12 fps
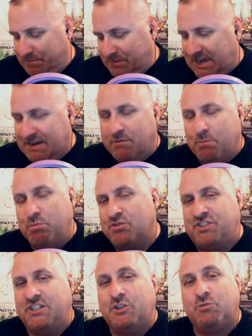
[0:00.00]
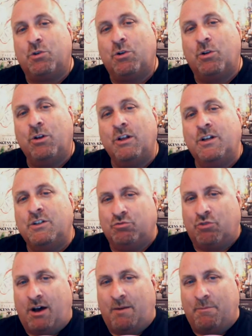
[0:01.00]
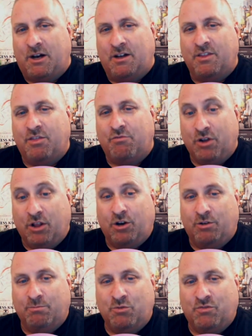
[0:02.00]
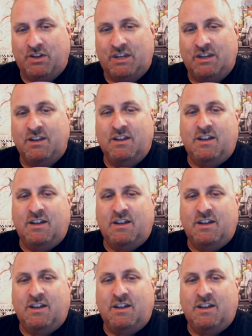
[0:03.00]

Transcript: kind of a procedural drama thriller movie